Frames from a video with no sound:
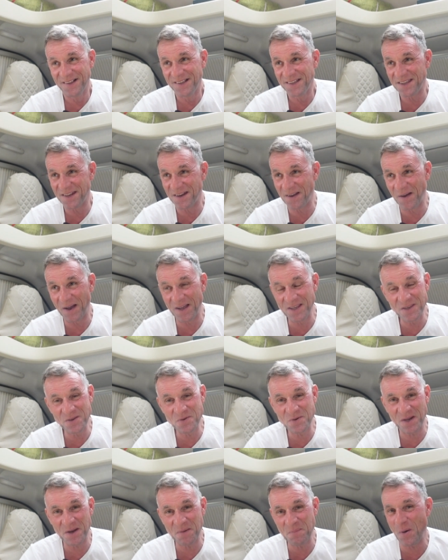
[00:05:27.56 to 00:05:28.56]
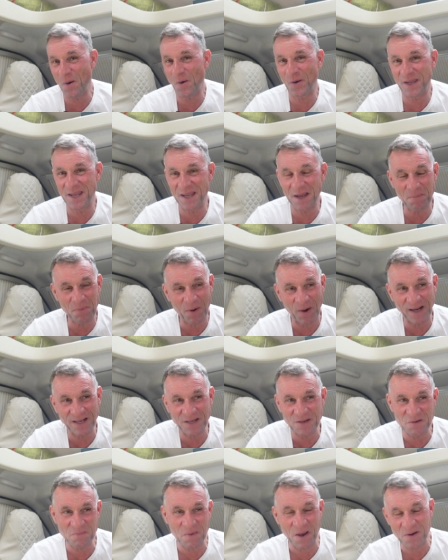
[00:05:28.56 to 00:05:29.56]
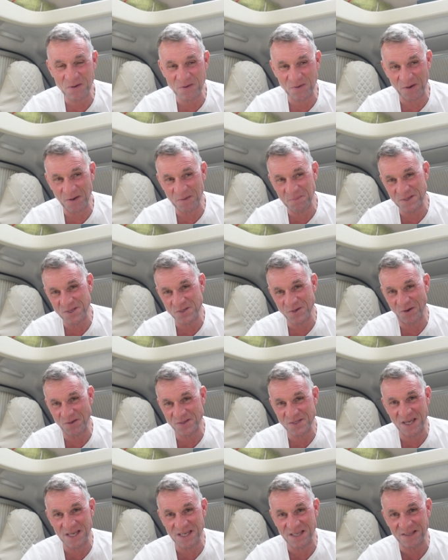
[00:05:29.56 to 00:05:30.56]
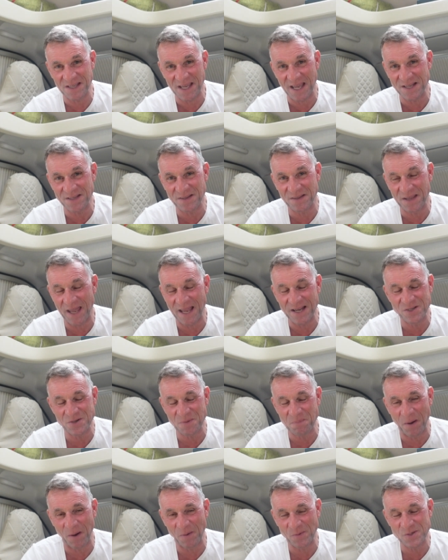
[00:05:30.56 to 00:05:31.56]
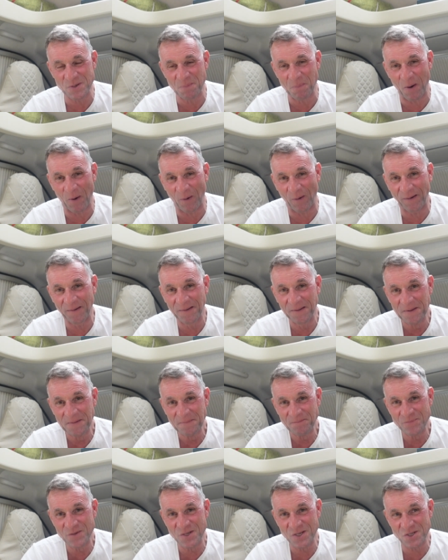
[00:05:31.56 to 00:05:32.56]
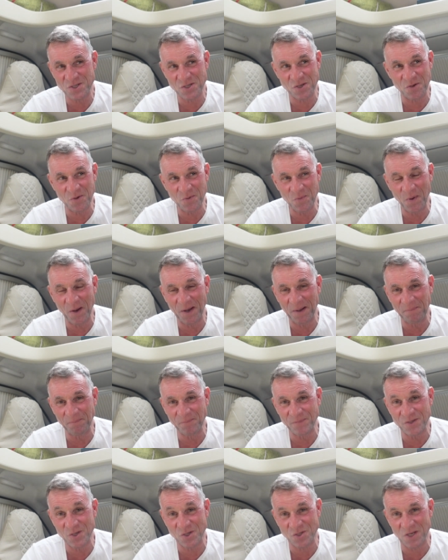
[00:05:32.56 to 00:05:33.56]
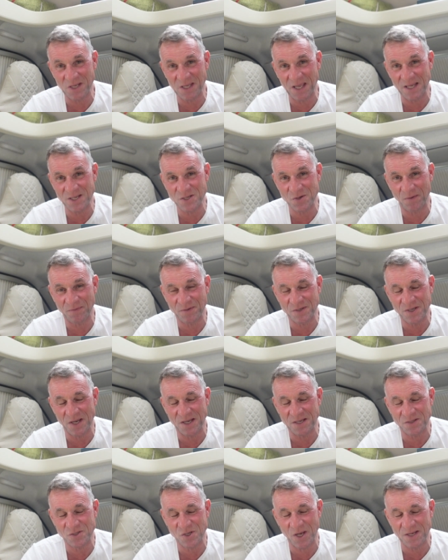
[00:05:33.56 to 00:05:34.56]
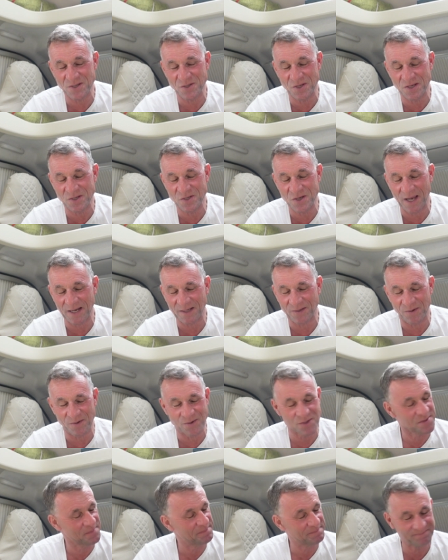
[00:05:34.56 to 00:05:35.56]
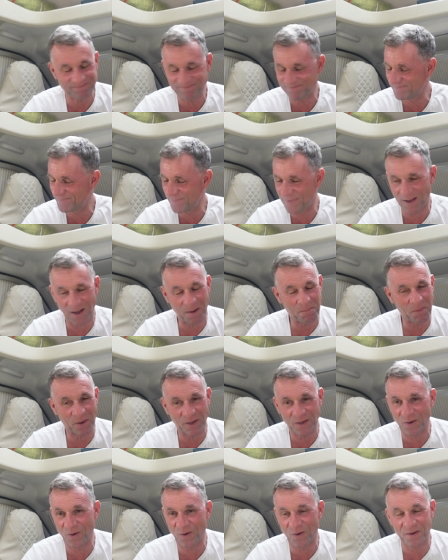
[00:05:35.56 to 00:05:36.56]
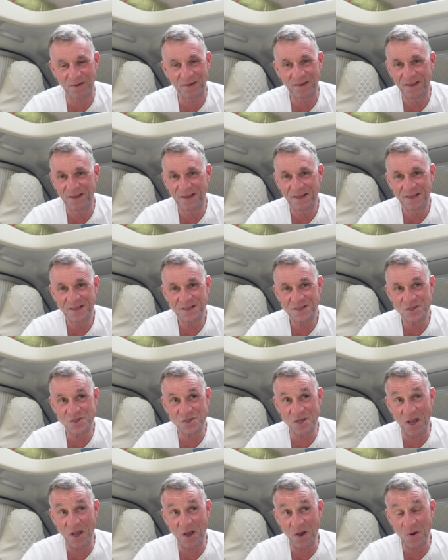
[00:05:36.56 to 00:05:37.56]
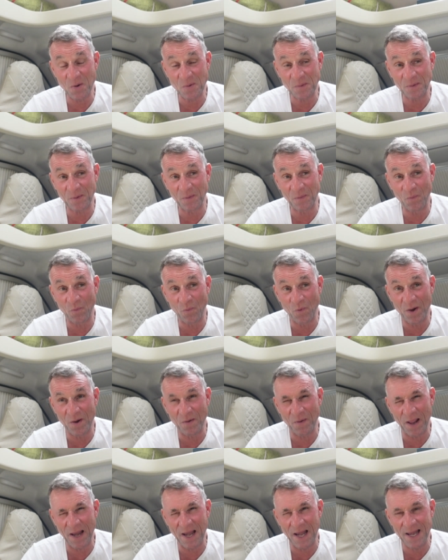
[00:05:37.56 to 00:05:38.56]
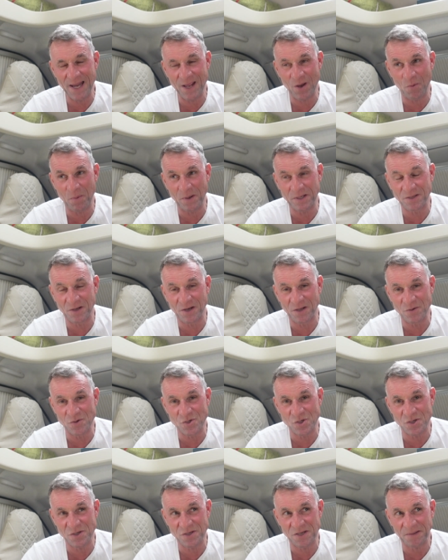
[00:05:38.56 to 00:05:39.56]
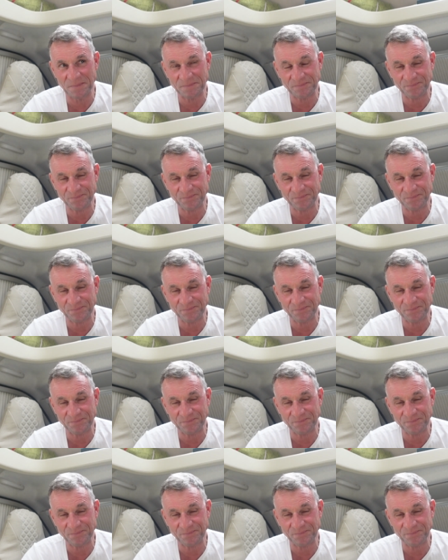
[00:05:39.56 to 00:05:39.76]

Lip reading: you know, are you going to buy a brand new motorhome and start taking the engine bolts apart just in case you have to change the injectors? Oh my God. So we're a little bit delusioned.